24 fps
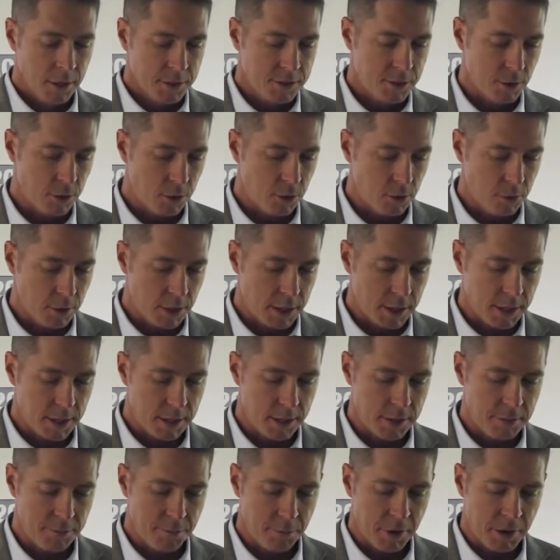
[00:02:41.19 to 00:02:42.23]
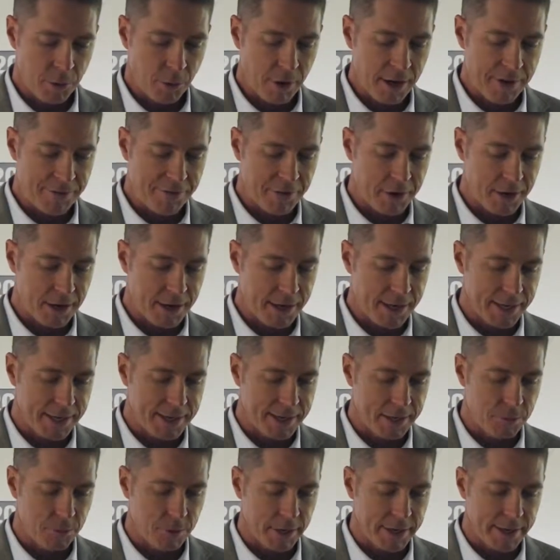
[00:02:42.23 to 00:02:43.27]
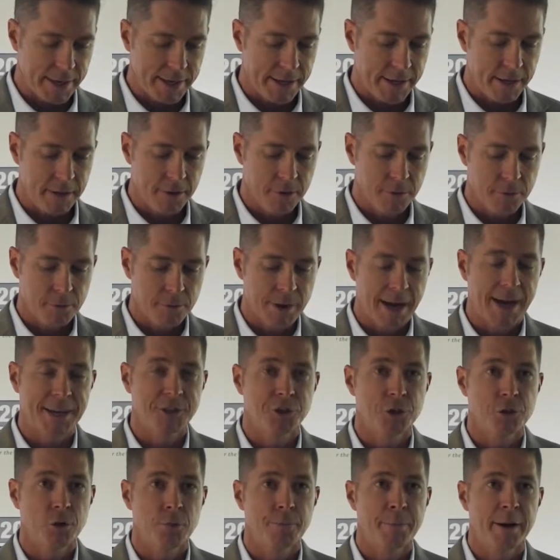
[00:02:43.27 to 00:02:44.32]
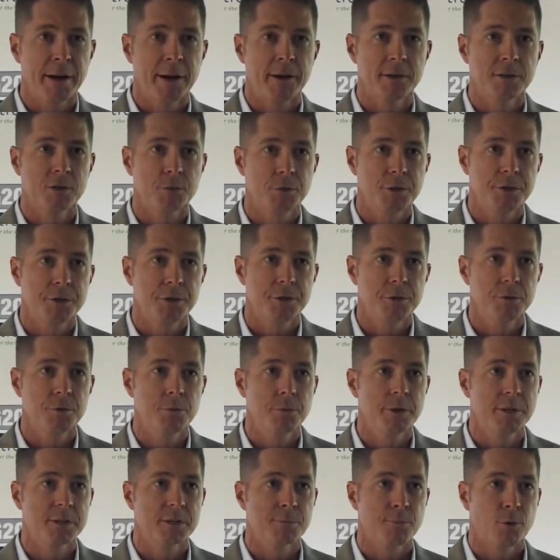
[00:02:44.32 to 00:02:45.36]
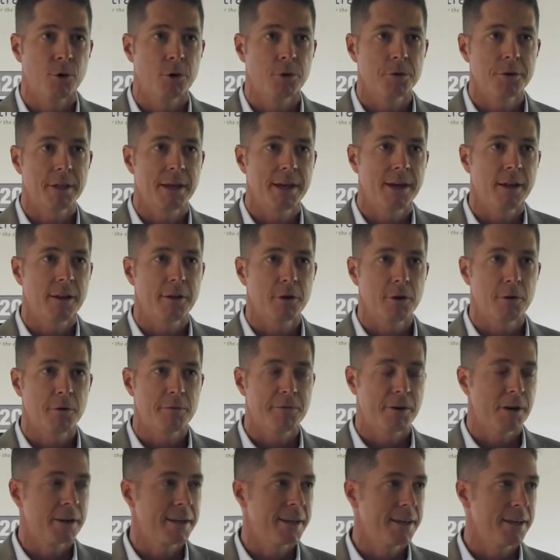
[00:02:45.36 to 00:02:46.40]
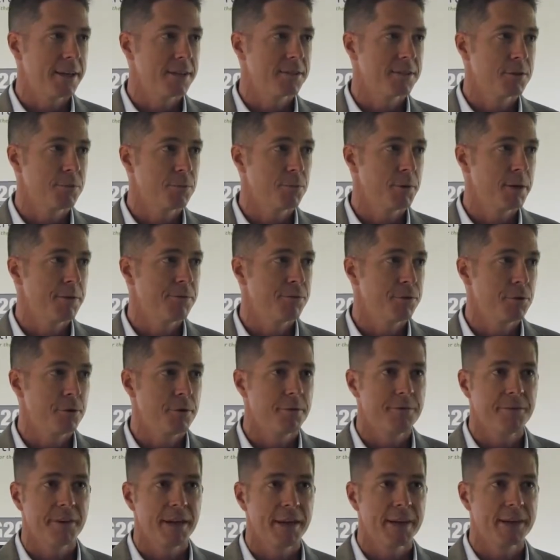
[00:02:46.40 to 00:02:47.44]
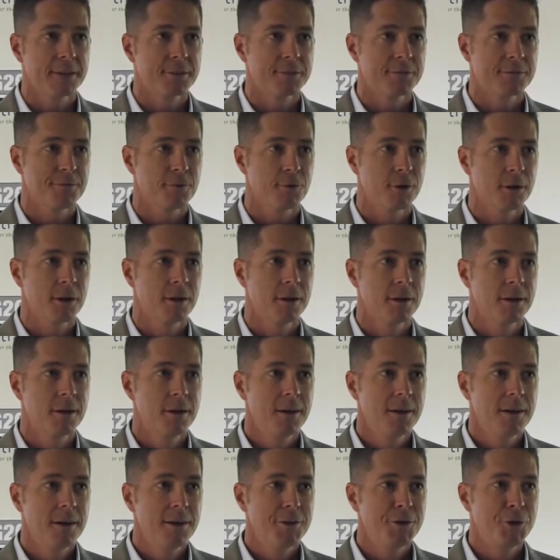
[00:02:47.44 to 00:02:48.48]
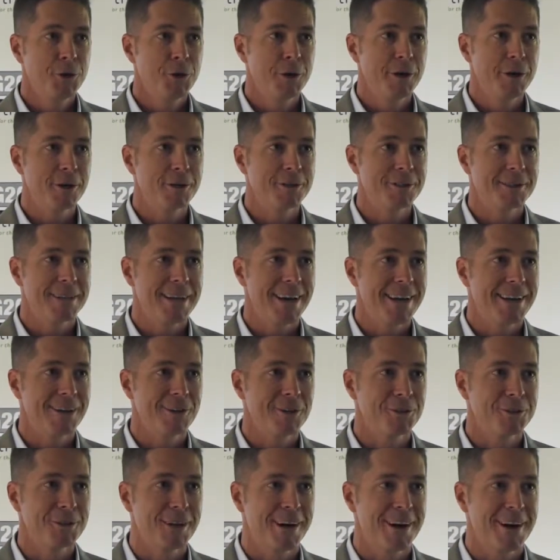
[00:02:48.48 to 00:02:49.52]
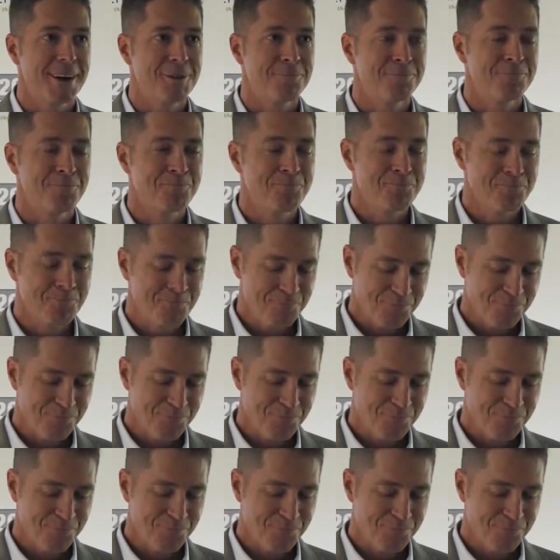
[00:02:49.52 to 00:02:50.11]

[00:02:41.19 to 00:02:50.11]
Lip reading: So my wife and I did what any rational parents would do. We spoiled the hell out of our kids and we flew to Vegas for New Year's and had a good time.